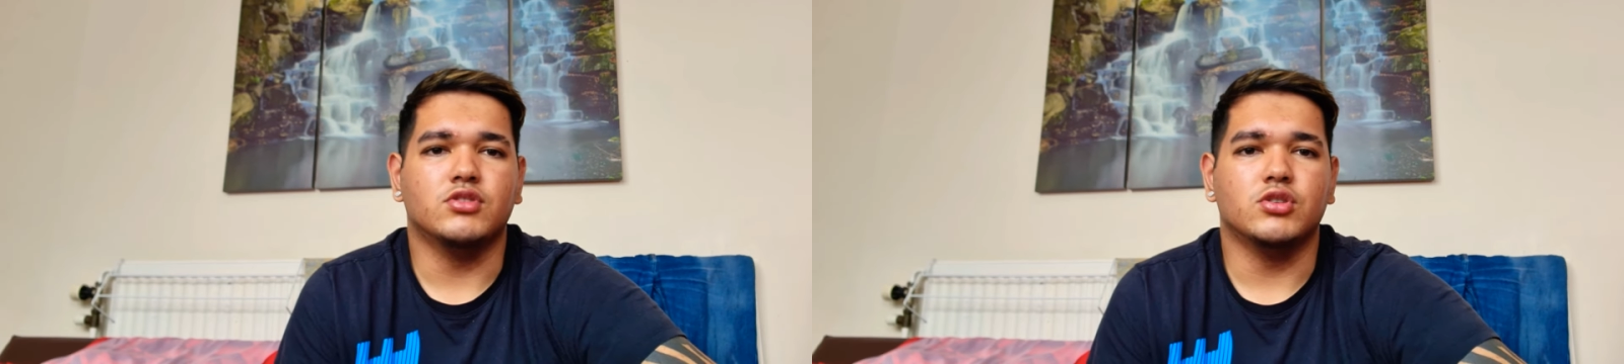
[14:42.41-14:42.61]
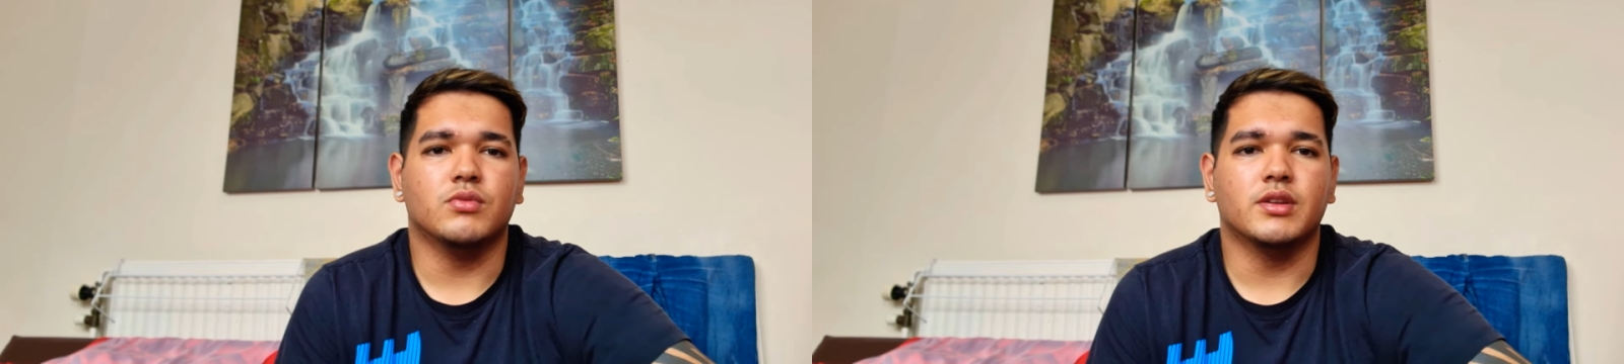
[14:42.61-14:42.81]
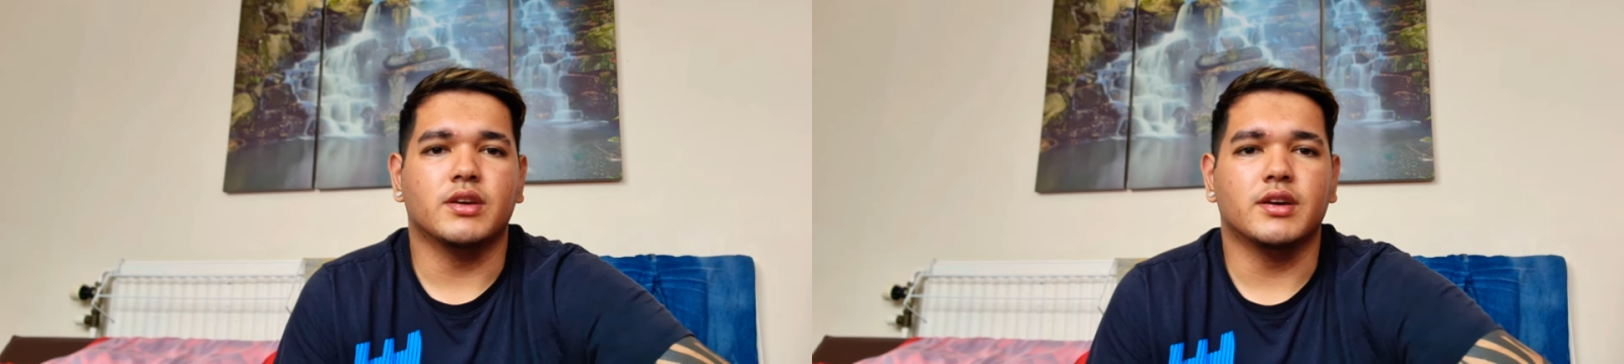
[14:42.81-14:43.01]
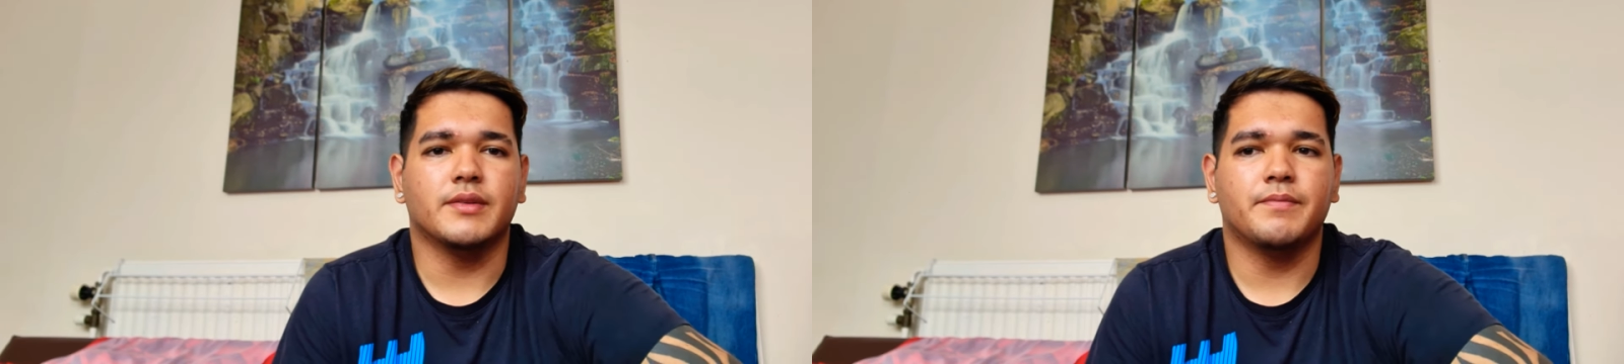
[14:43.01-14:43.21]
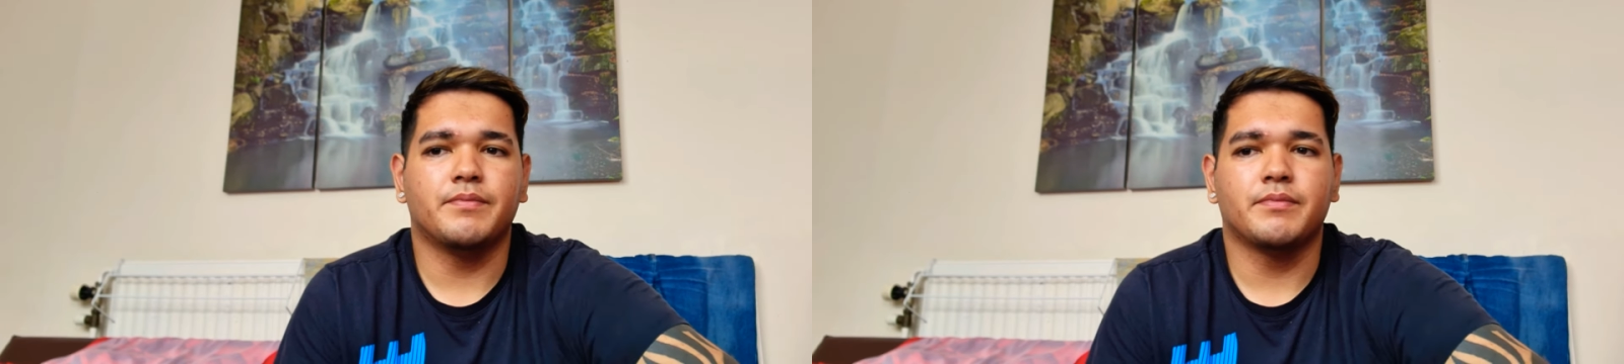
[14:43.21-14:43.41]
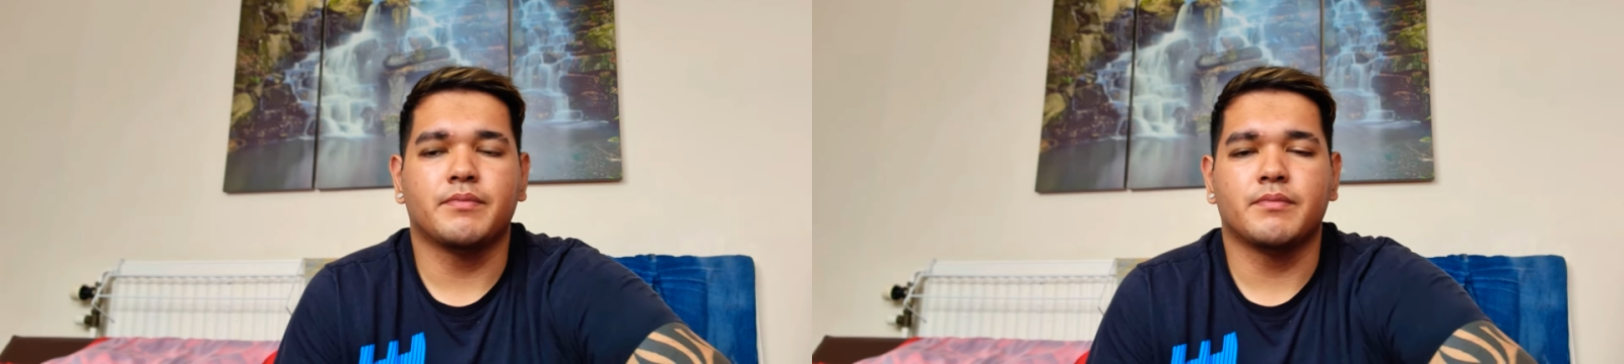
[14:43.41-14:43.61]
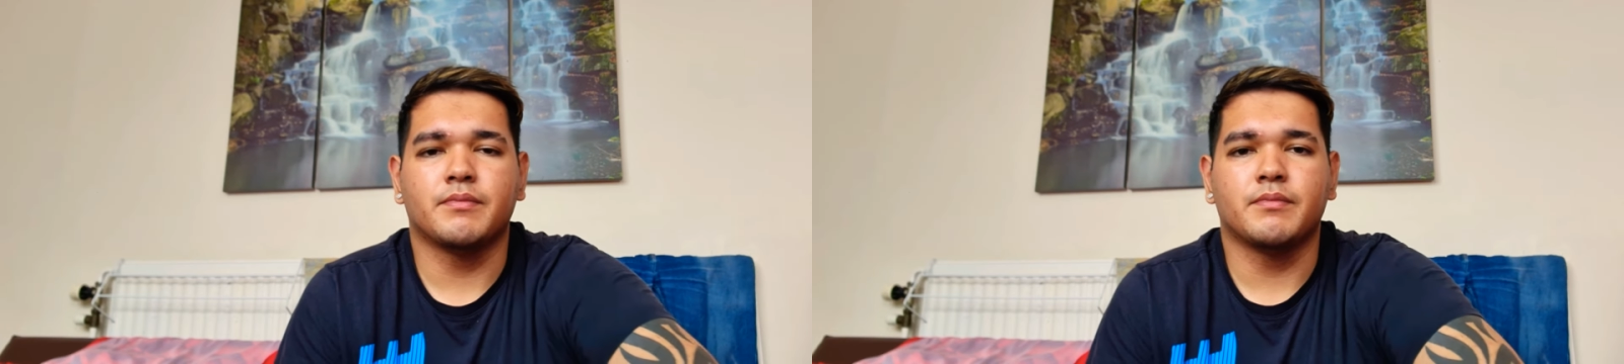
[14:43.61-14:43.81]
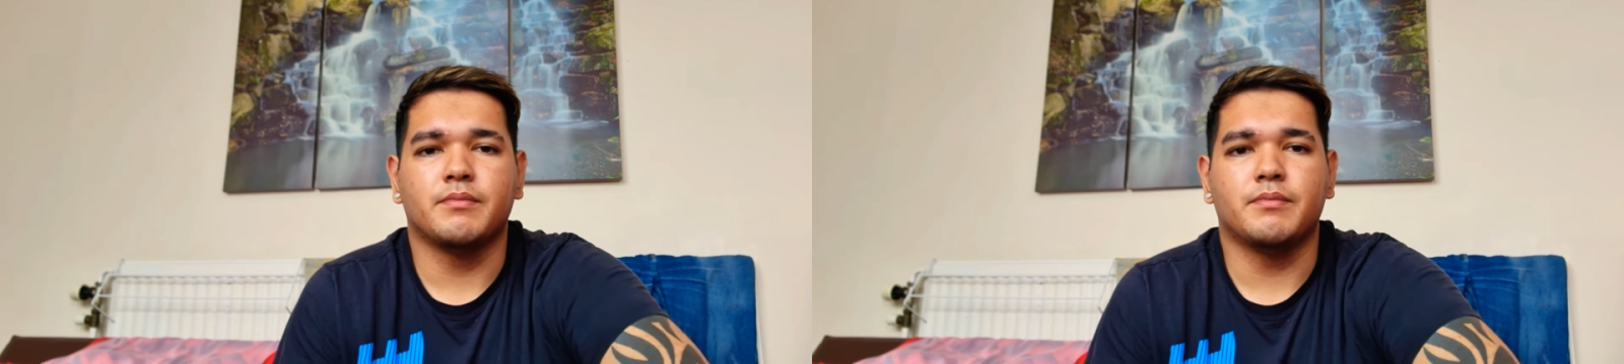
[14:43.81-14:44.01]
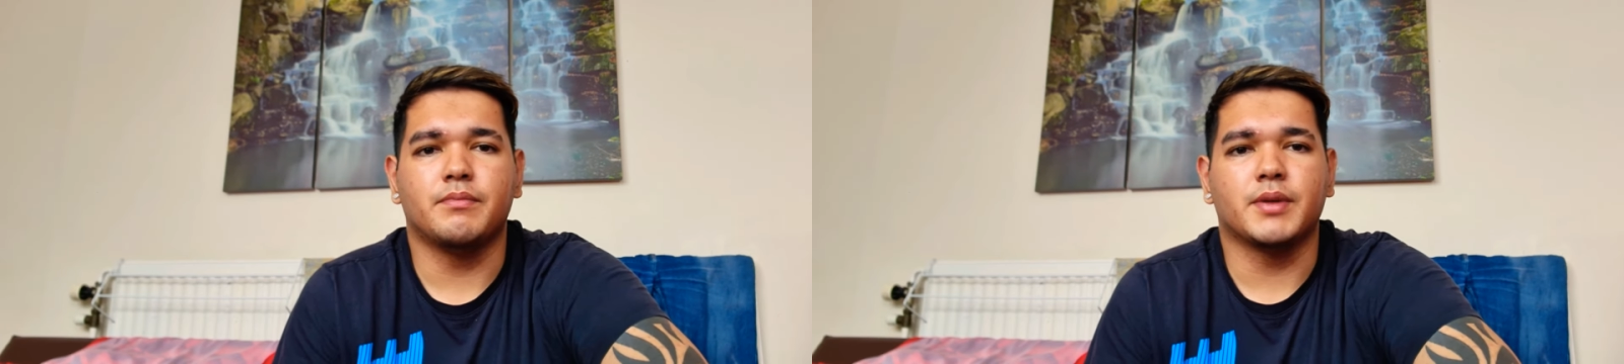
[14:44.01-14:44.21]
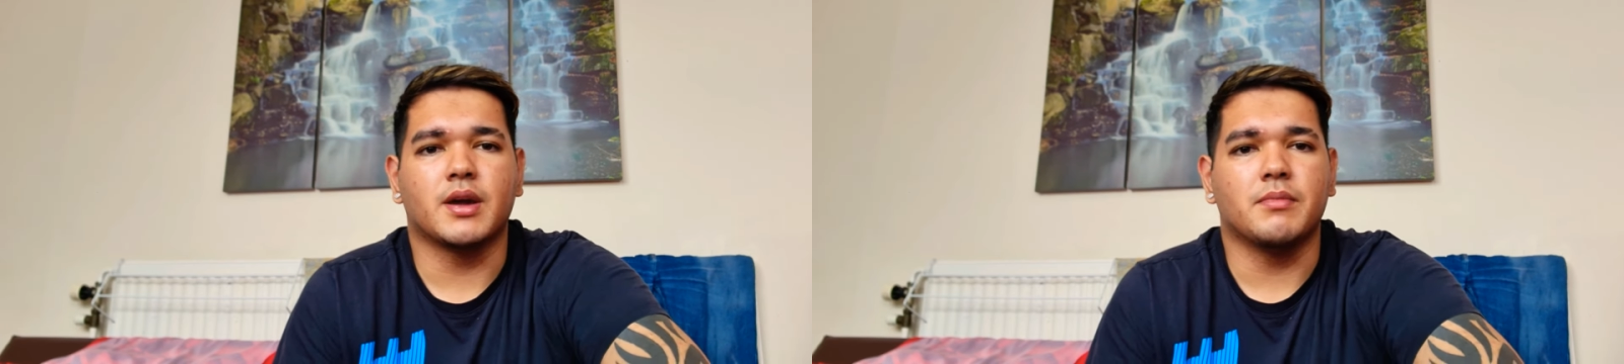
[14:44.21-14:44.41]
do you want to
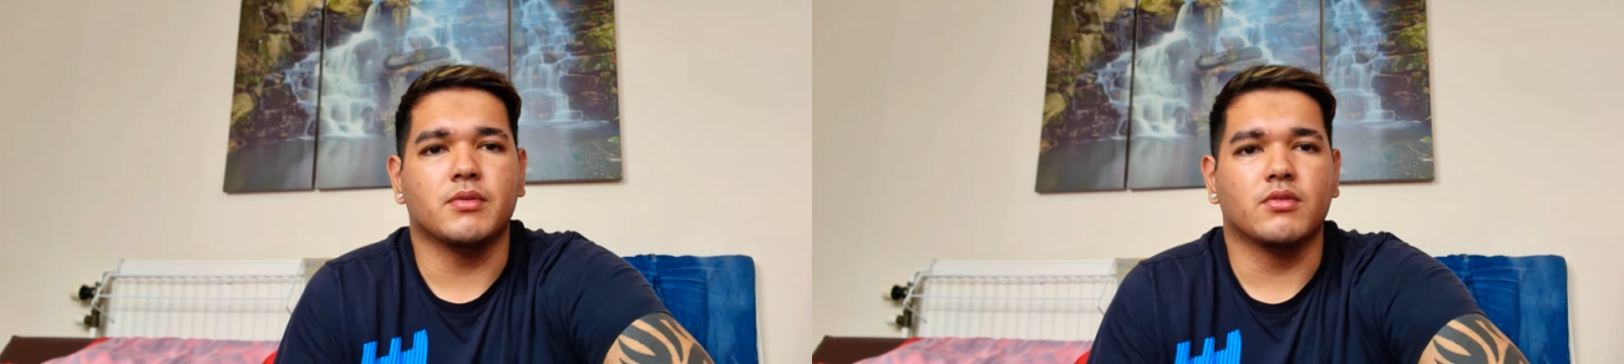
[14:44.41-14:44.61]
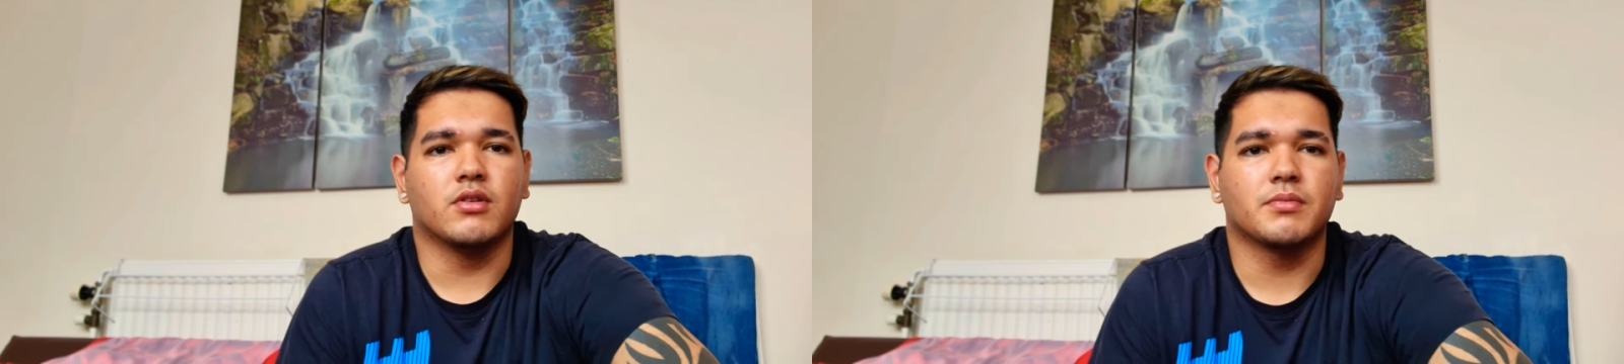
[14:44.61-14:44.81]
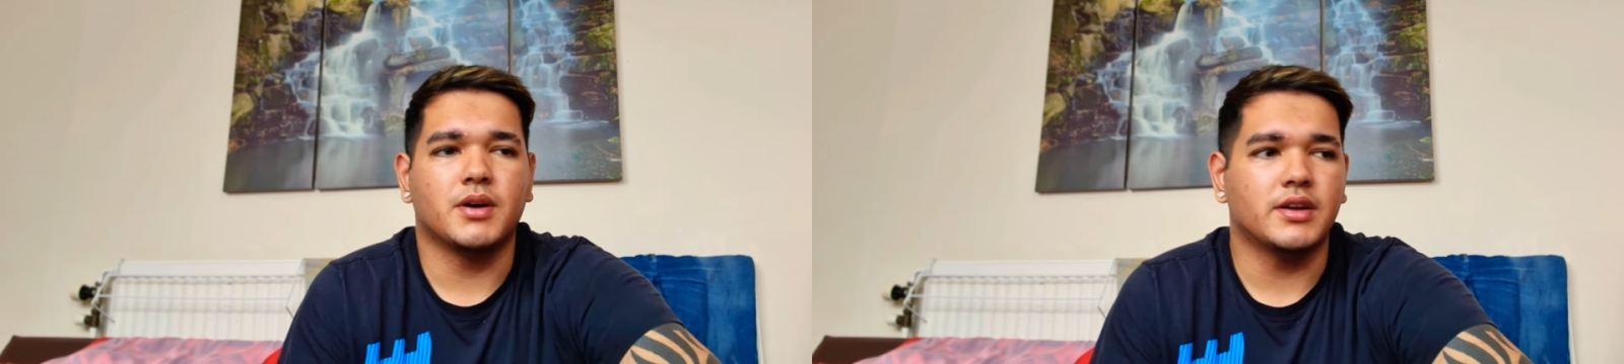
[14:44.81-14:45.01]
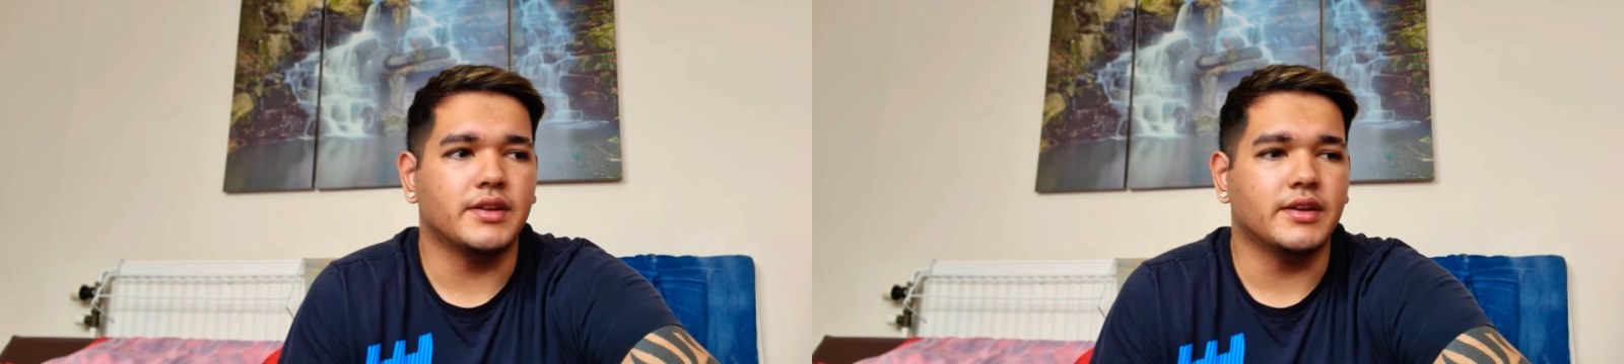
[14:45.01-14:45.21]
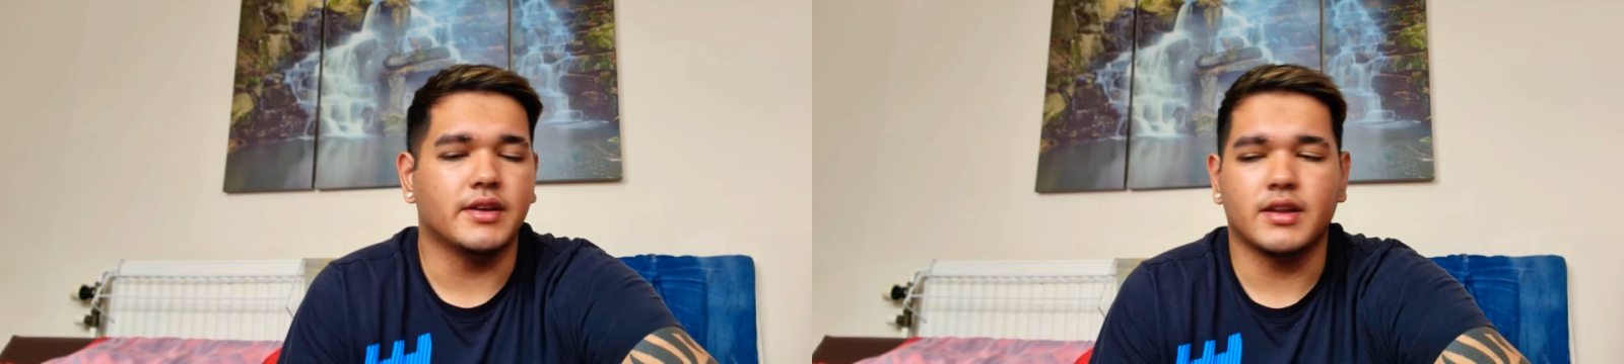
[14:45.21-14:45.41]
become a Ruroc partner?"